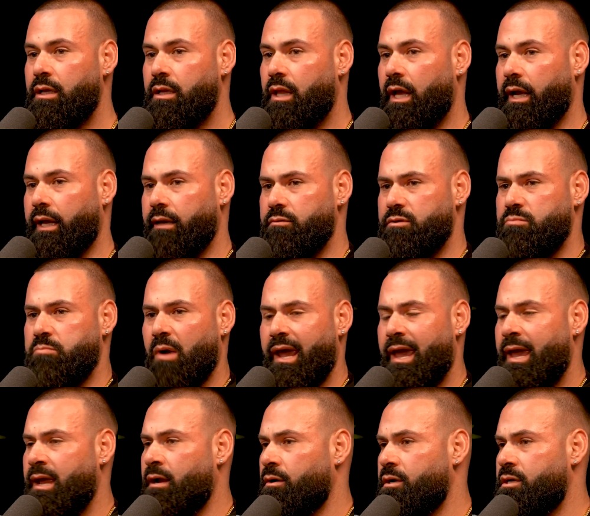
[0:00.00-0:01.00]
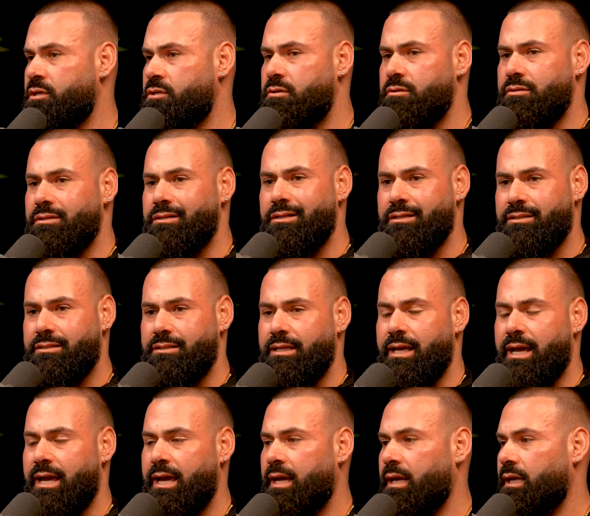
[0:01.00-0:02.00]
like it was my anger issues and this and
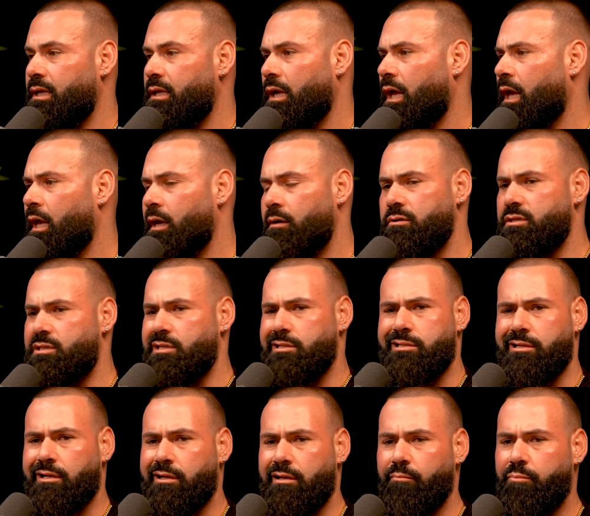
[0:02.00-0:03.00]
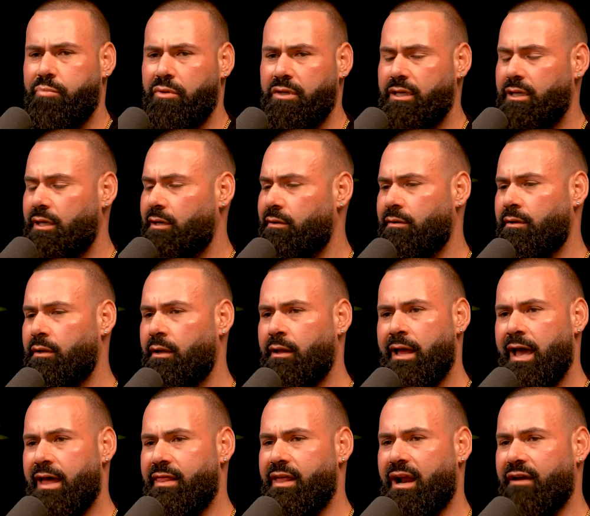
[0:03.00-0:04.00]
that, and it was just a complete.
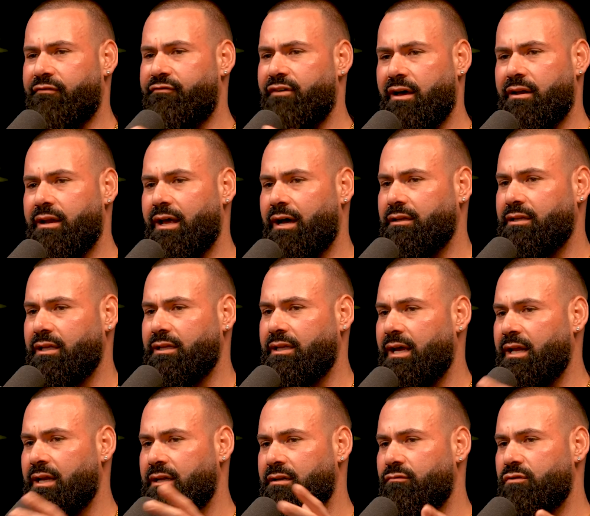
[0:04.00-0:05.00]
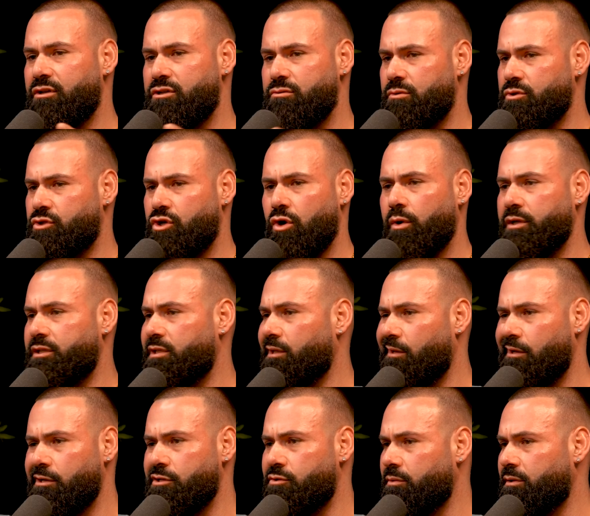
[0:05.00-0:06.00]
And then I found out that individual was going to
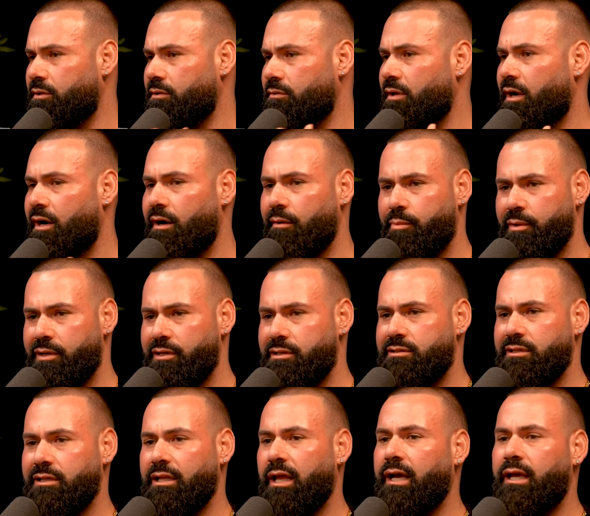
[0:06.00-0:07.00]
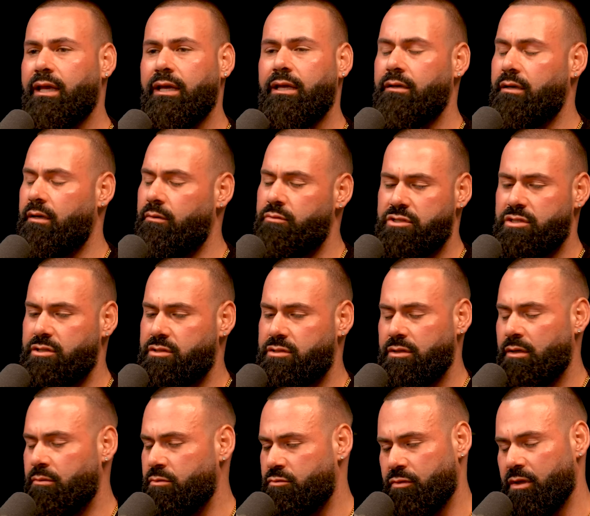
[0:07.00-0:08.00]
lunch with the therapist, and like it was
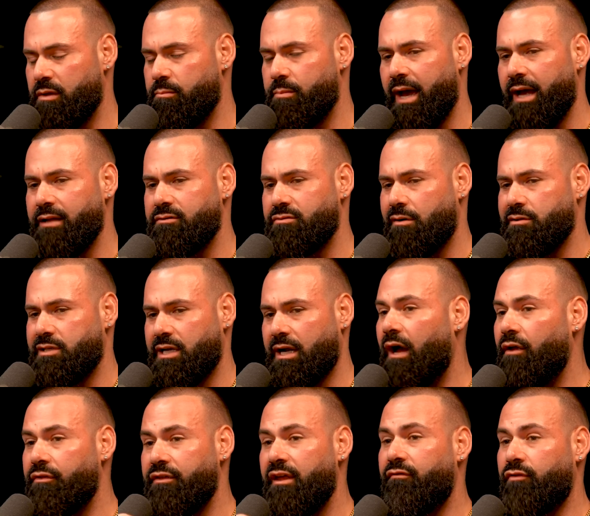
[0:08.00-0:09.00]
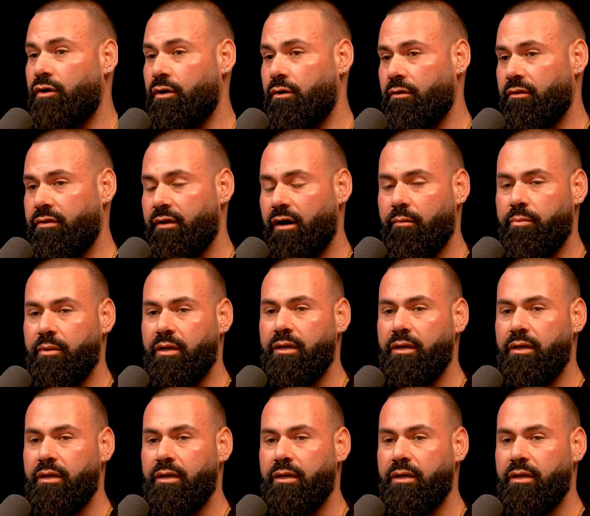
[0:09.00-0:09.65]
really bad. So I was like, I'll never go to therapy.